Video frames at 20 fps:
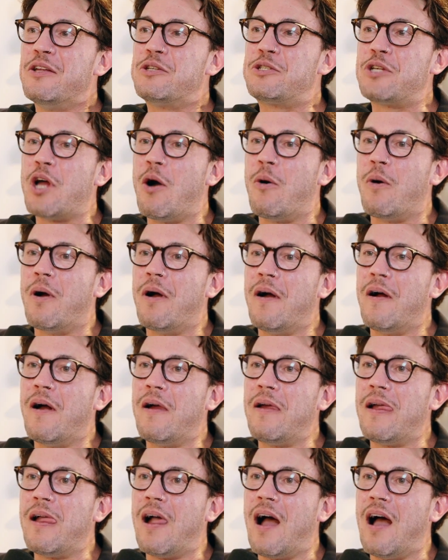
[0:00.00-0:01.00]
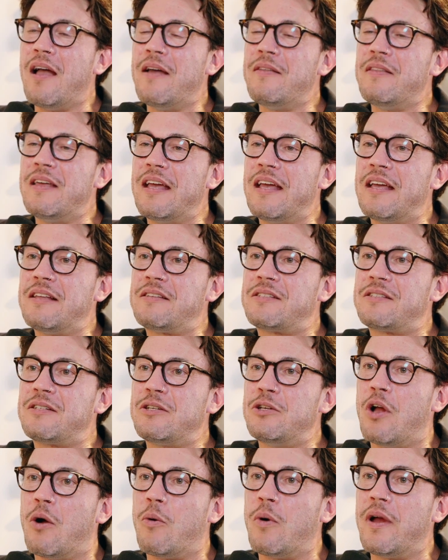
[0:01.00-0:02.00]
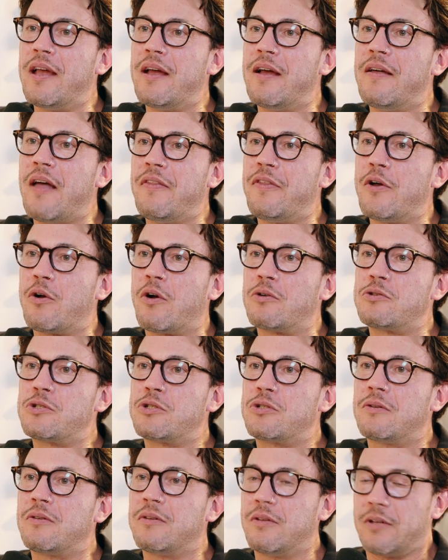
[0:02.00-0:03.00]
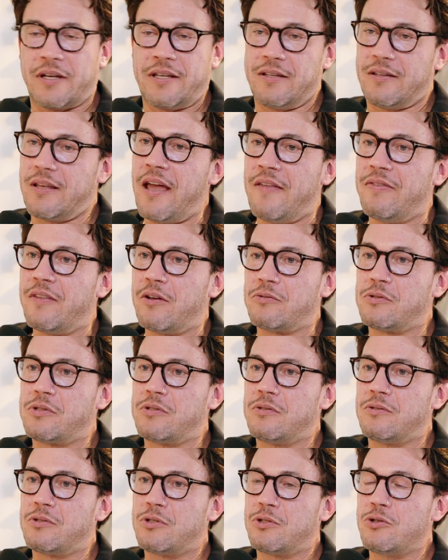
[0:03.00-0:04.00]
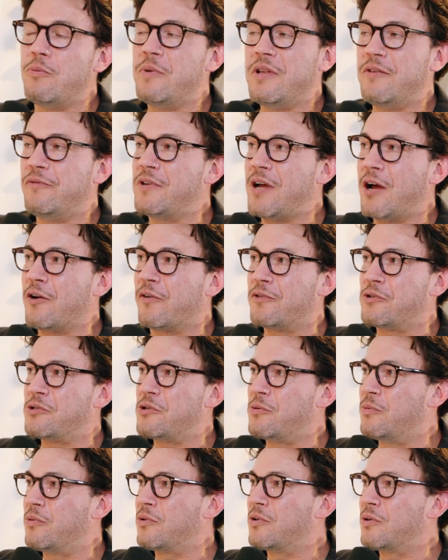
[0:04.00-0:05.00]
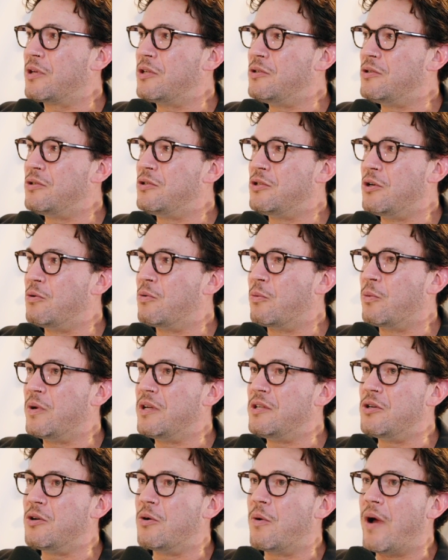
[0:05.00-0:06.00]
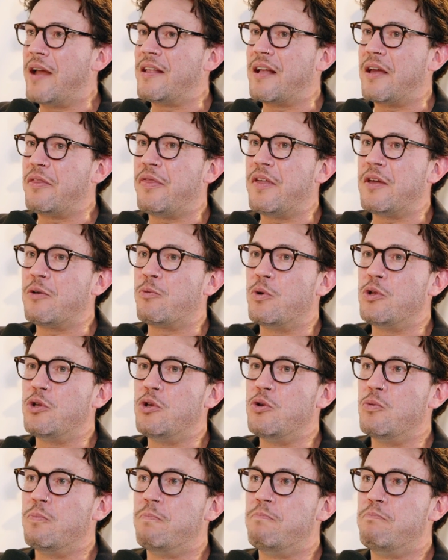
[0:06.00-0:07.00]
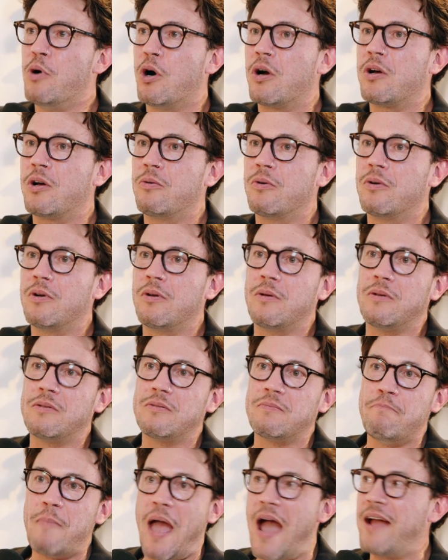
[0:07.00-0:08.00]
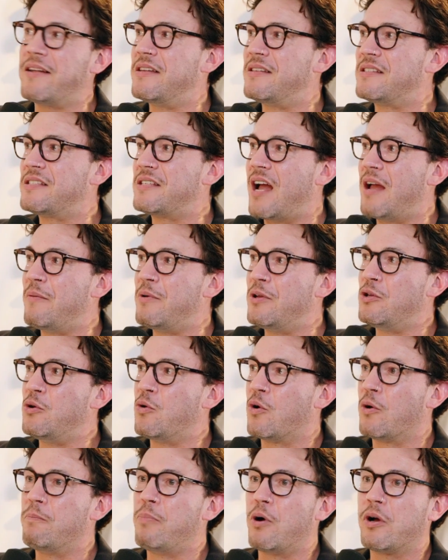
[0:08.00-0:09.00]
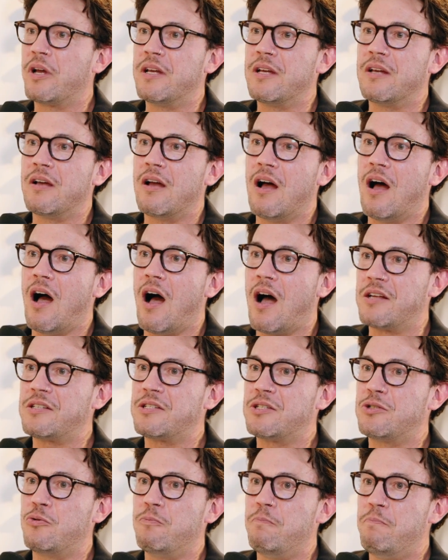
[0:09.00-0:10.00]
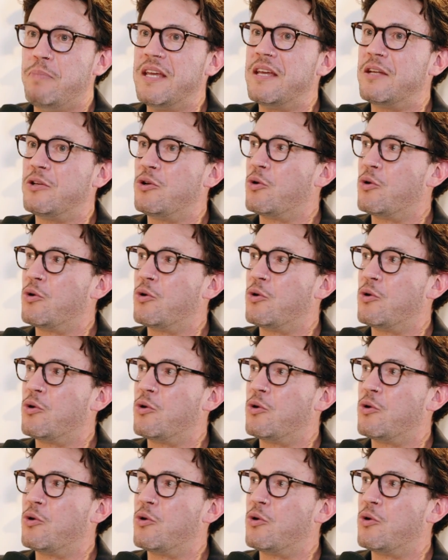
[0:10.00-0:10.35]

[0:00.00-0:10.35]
So it's, there are so many photographers who can do what we do. And I think when you book Magda and Simon, you are booking us to be at your